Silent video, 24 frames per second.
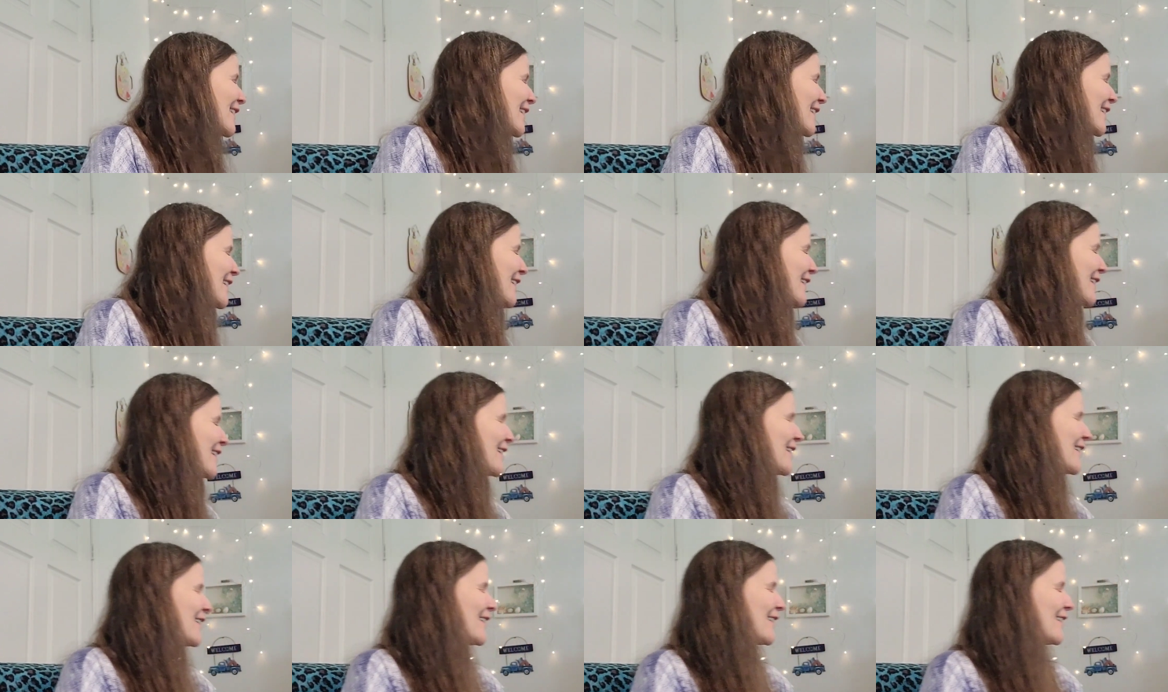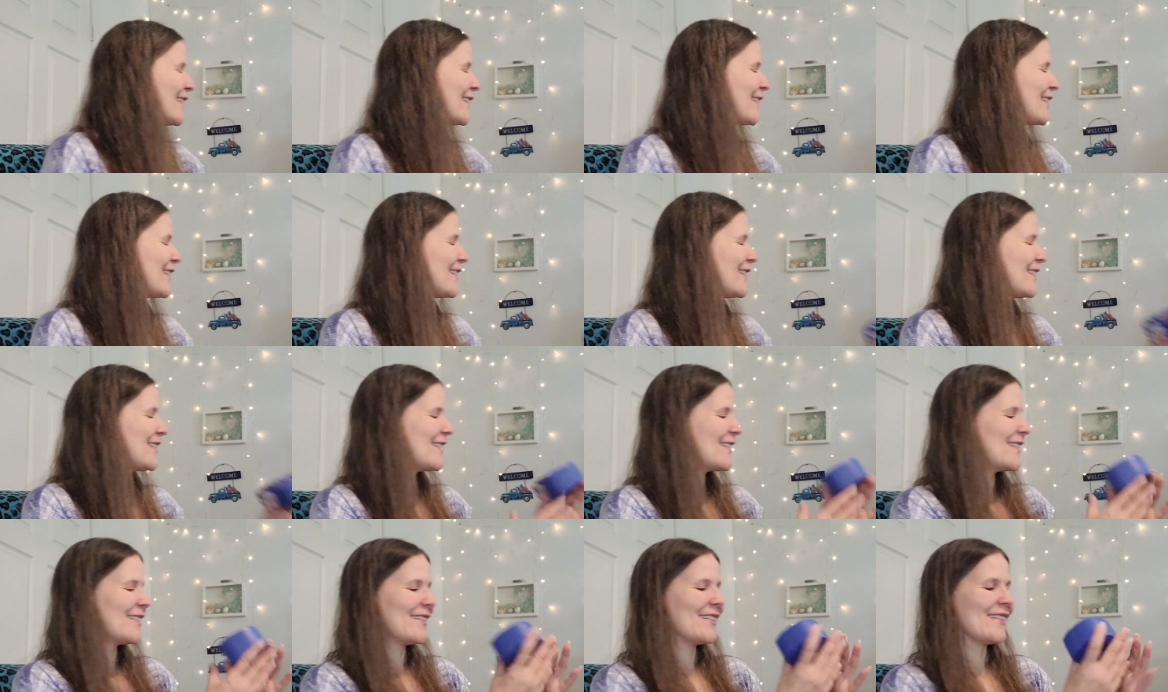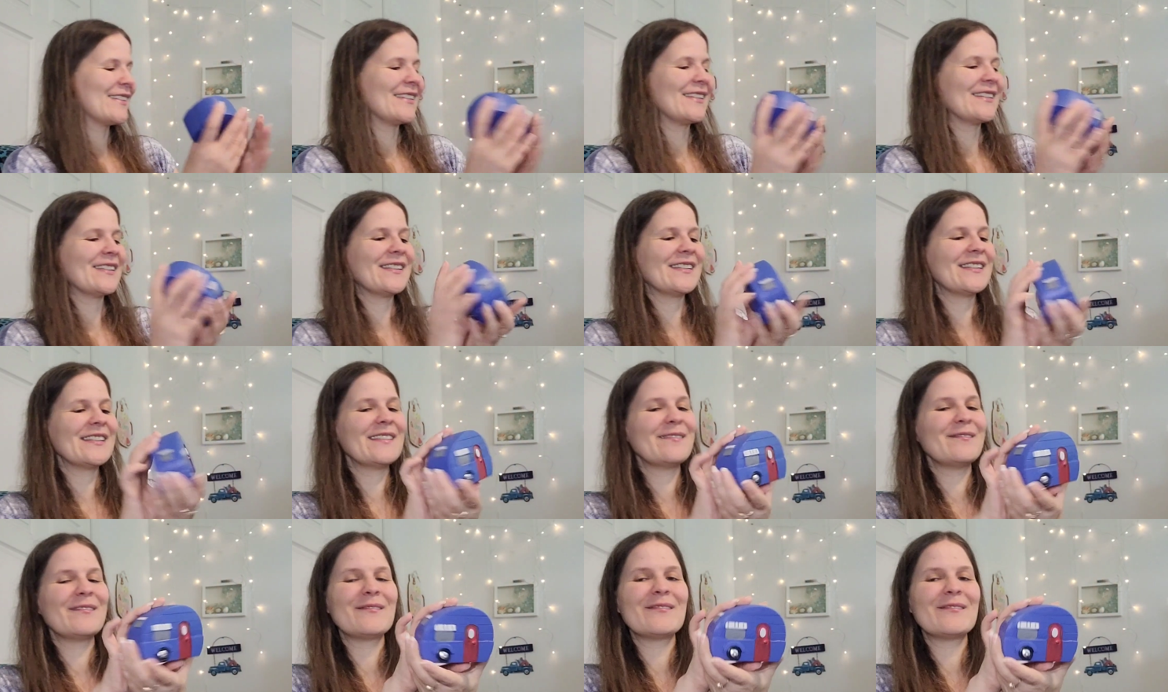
(no one is talking)